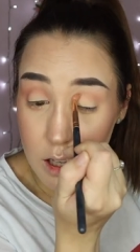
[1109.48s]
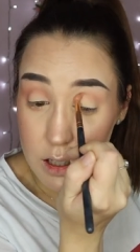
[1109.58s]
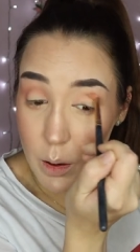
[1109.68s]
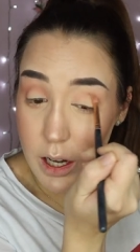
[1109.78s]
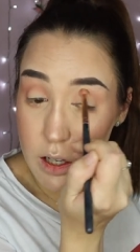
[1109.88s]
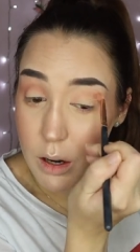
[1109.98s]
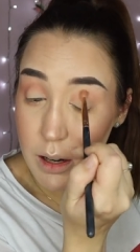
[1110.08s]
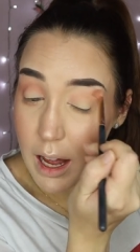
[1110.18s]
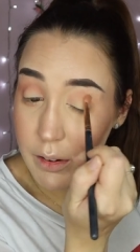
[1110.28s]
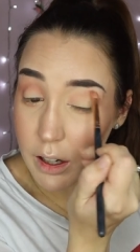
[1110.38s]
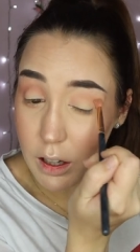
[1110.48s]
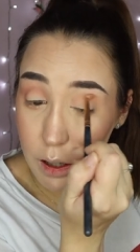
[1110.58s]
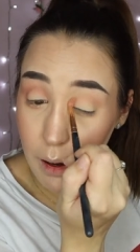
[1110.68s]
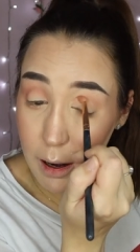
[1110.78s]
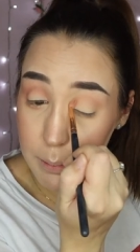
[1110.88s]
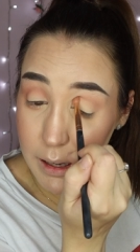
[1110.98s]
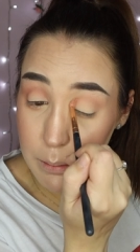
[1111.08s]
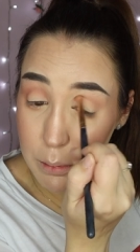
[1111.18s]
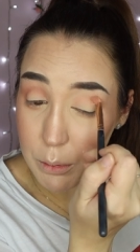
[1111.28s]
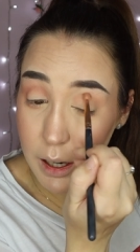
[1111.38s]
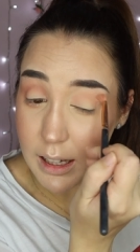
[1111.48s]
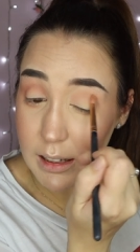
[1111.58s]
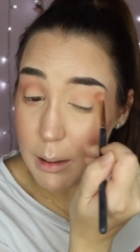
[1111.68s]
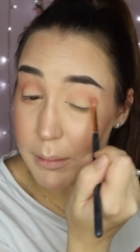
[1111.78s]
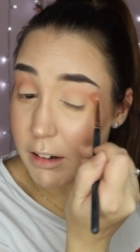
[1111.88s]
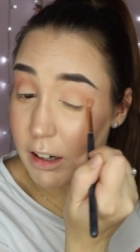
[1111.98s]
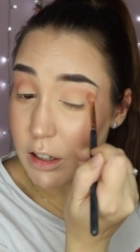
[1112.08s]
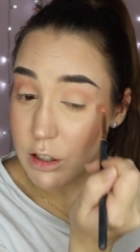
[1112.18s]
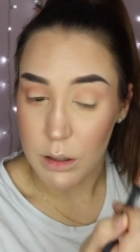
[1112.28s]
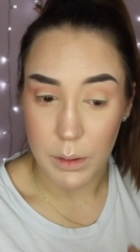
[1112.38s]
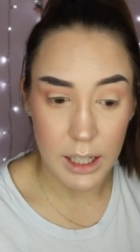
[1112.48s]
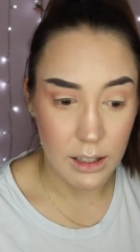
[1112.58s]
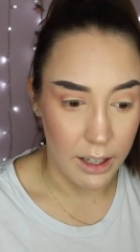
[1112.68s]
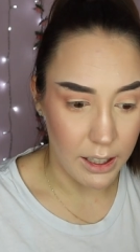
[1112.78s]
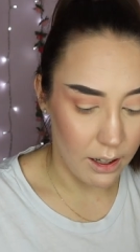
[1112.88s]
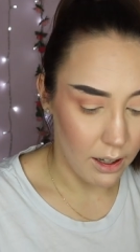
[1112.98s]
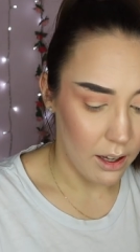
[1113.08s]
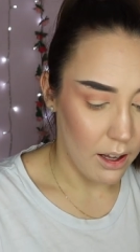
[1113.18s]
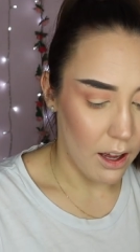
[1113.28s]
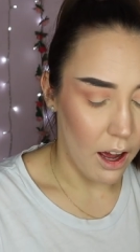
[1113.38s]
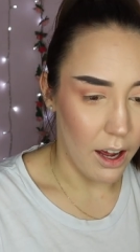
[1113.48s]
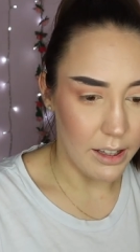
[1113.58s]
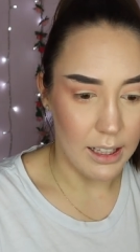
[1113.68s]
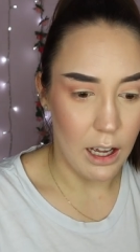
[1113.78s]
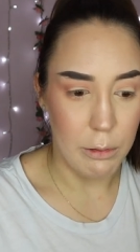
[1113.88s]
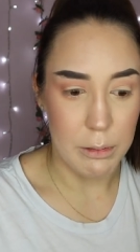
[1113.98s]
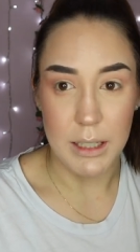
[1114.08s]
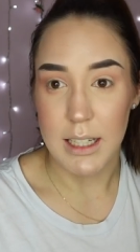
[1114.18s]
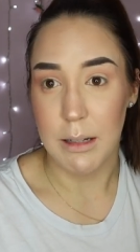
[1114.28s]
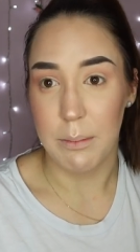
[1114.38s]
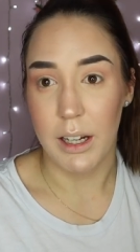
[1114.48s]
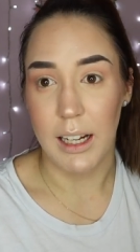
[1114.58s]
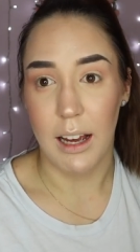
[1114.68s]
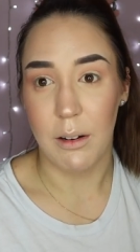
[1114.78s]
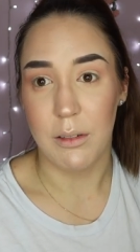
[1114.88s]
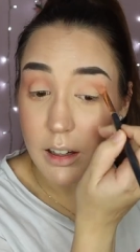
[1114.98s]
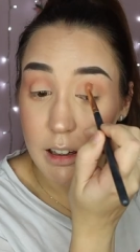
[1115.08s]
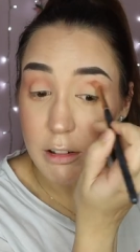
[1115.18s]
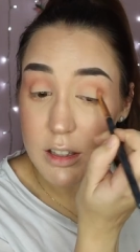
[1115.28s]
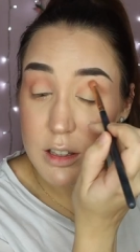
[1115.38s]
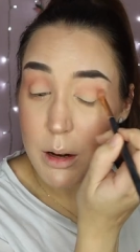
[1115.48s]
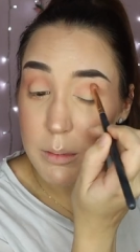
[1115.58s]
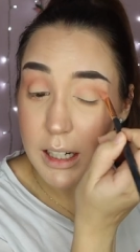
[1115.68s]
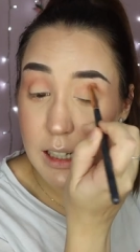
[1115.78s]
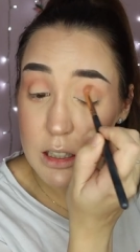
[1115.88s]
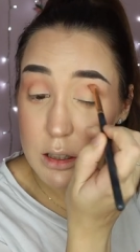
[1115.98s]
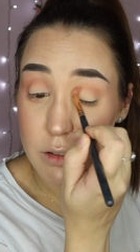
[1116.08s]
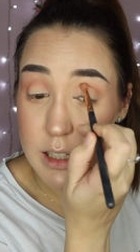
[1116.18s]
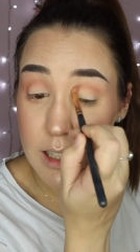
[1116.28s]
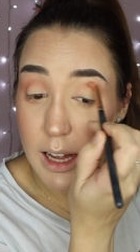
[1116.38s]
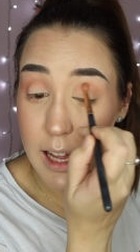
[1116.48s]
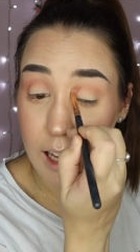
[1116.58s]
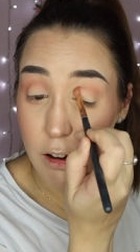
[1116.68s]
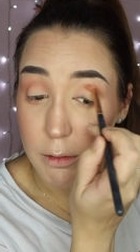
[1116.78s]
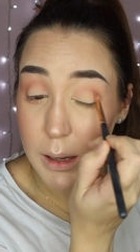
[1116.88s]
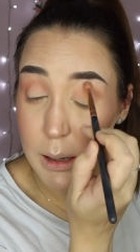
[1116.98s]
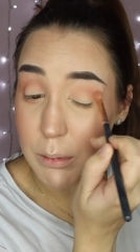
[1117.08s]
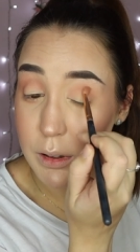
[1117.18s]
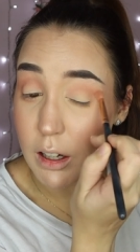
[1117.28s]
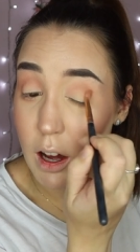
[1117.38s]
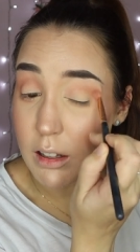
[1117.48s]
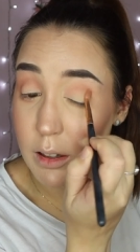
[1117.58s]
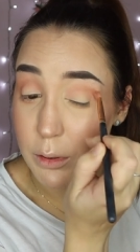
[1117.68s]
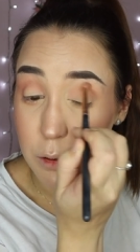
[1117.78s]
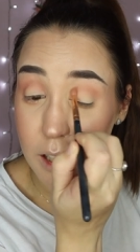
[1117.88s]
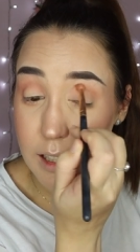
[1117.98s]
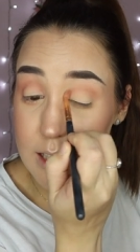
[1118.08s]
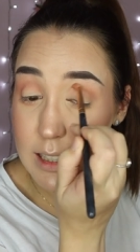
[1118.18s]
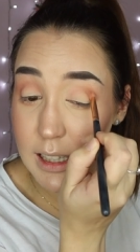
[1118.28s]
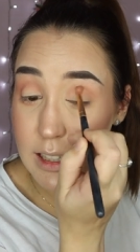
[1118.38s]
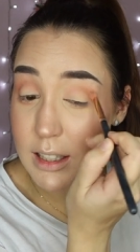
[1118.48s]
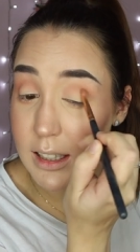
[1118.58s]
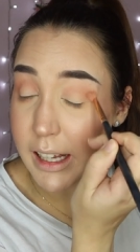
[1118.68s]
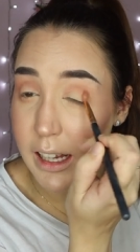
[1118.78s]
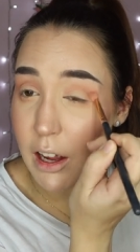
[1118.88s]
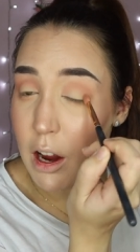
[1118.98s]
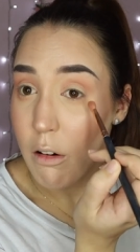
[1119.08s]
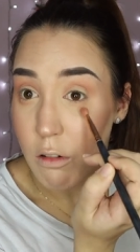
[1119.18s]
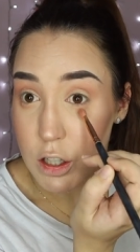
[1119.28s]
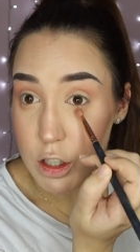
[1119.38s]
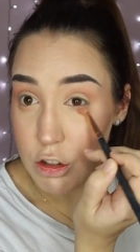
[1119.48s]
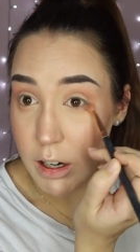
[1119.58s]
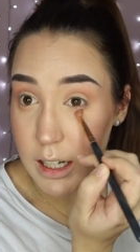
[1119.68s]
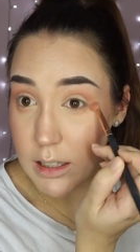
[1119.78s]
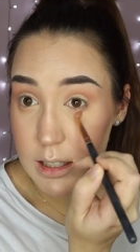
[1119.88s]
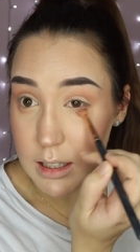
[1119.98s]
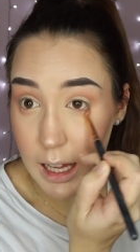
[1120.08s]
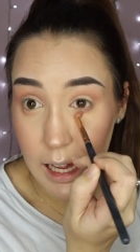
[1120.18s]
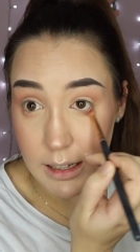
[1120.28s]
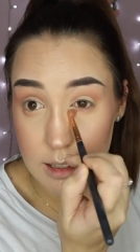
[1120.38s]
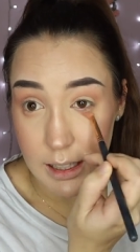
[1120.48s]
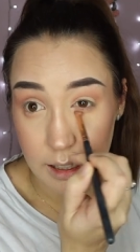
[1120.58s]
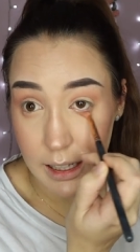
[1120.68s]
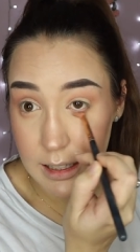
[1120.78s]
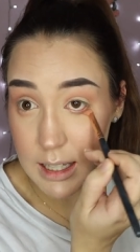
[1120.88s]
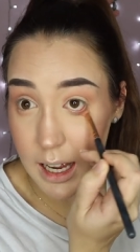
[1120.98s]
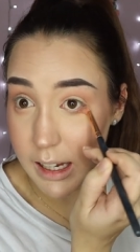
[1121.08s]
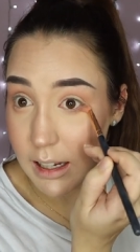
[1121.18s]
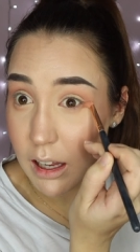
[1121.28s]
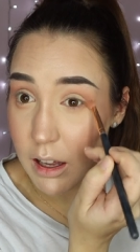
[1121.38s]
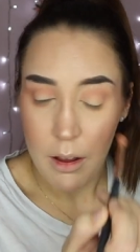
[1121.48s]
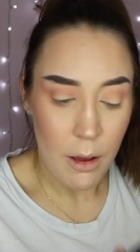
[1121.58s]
so I don't have a clue how people in America do it like I think I would be dead by now there are so many stories I hear of people that can't afford insulin so they restrict their insulin intake